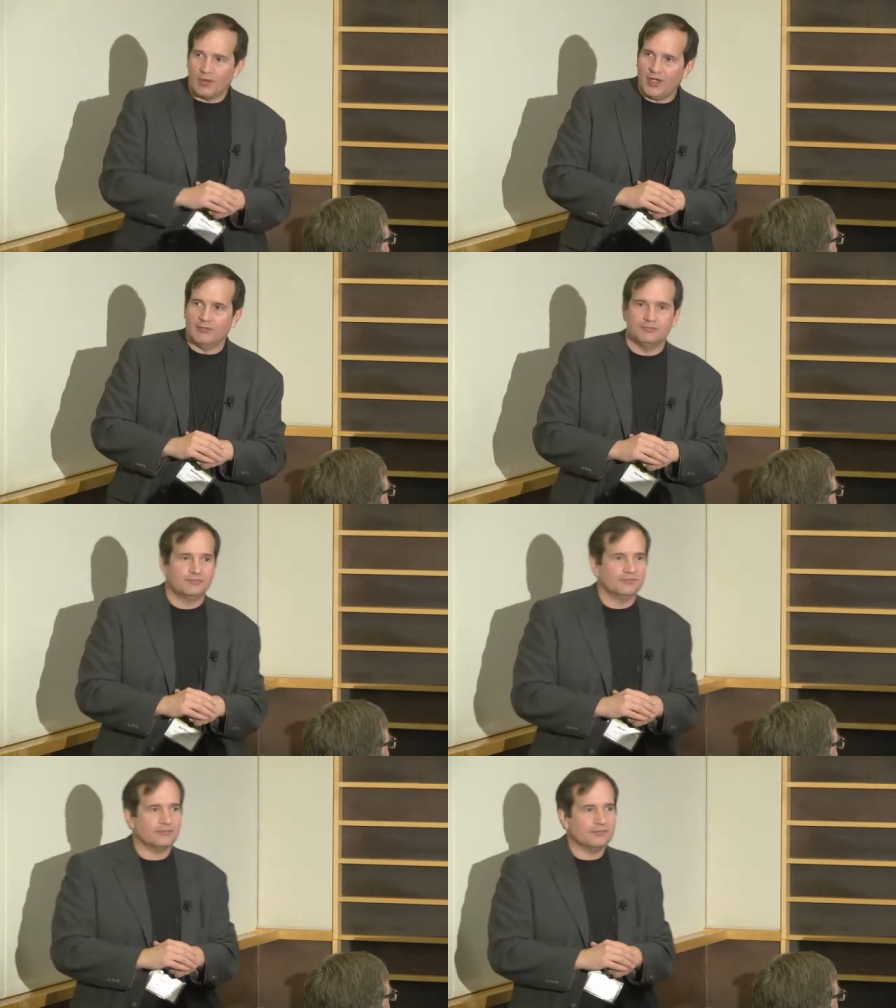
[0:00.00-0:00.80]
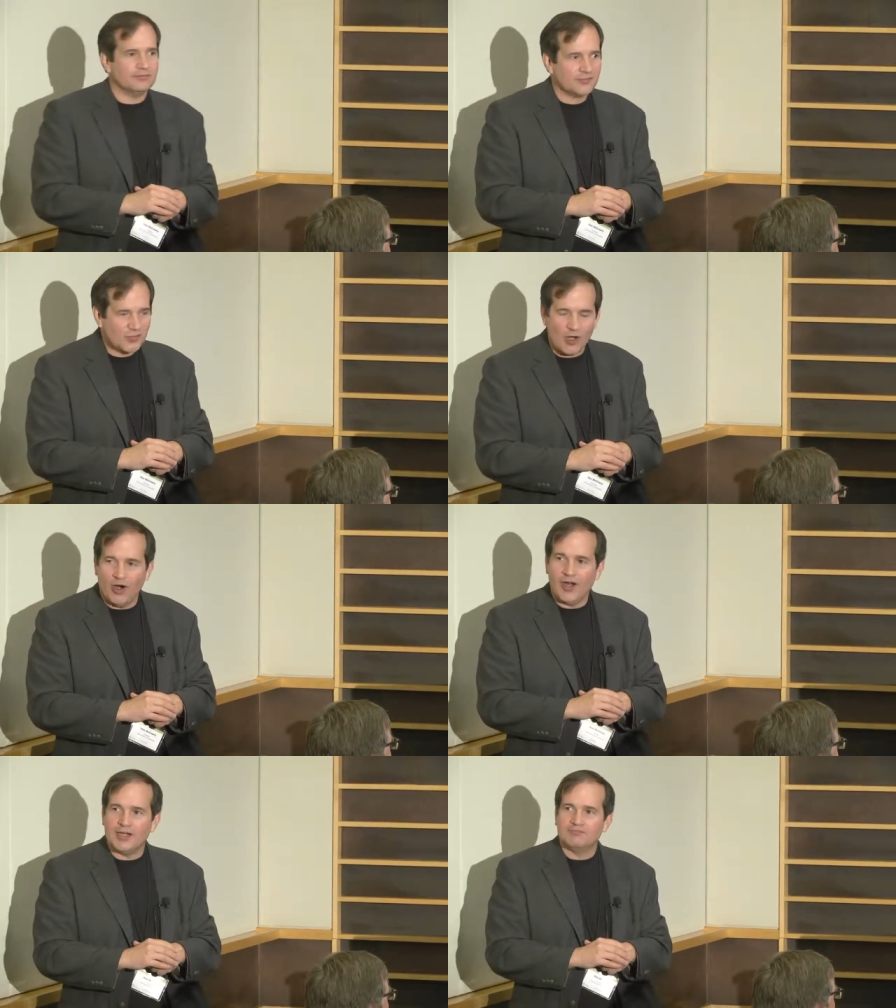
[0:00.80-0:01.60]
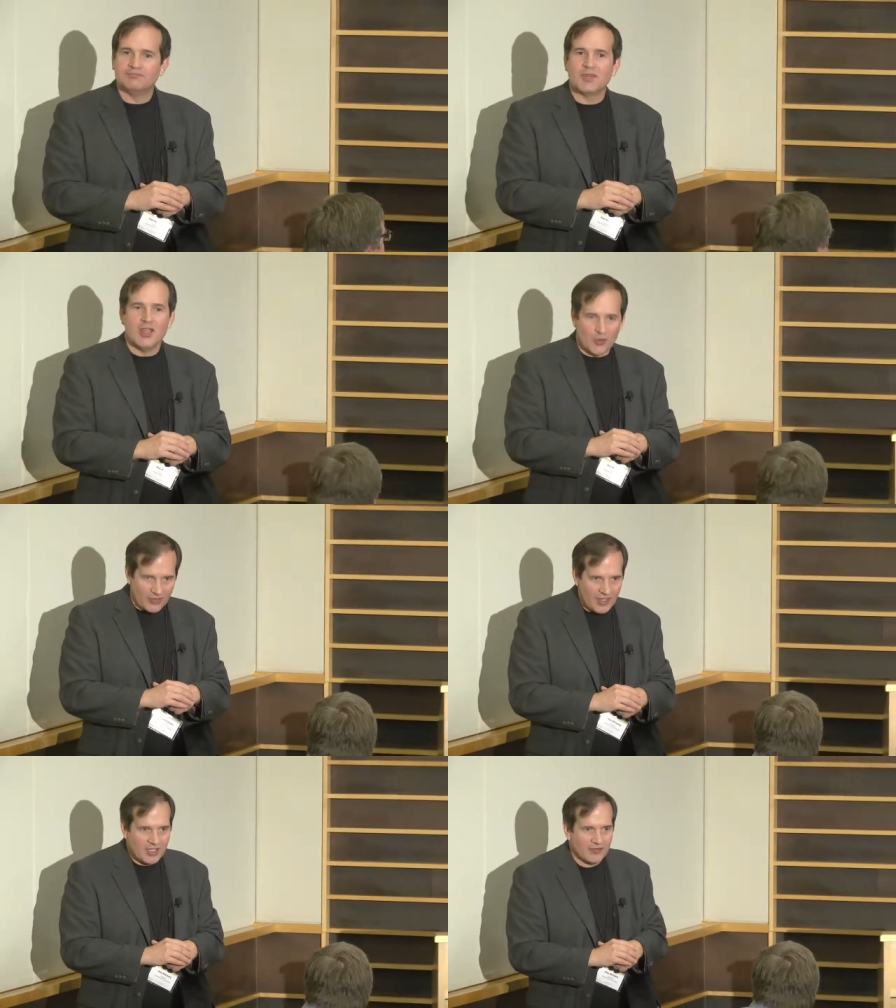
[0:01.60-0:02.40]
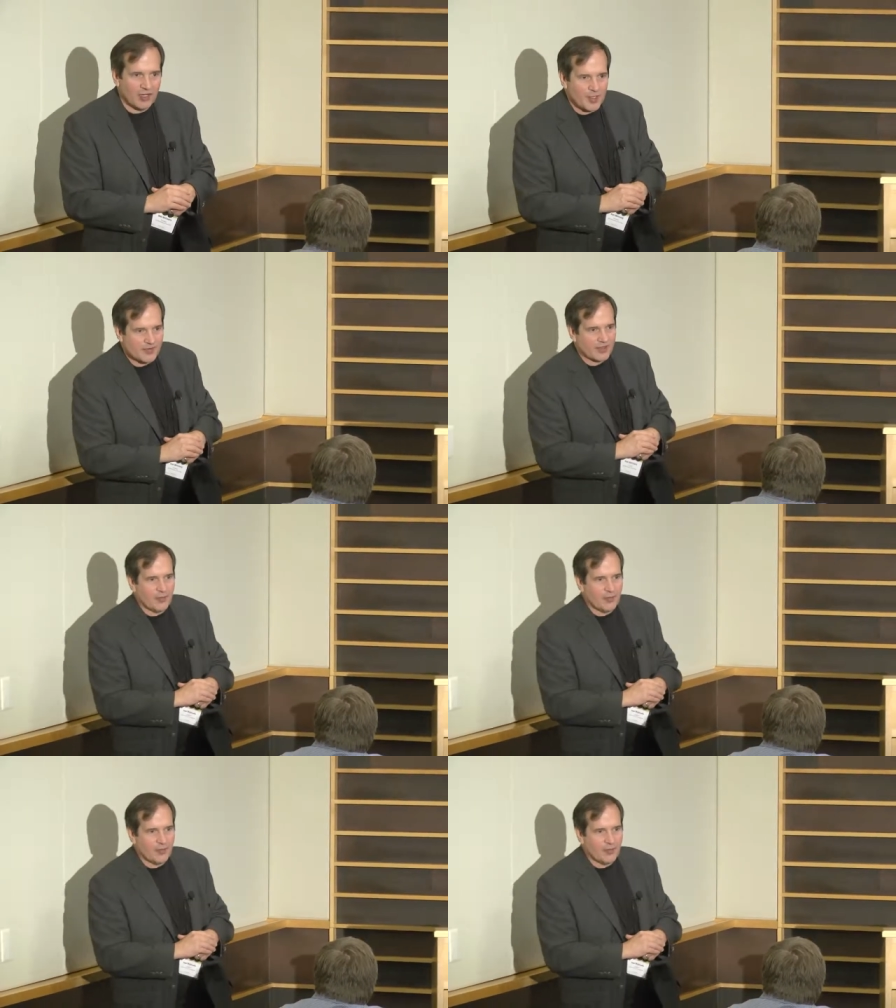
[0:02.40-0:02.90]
Okay. All right. Well, thank you very much for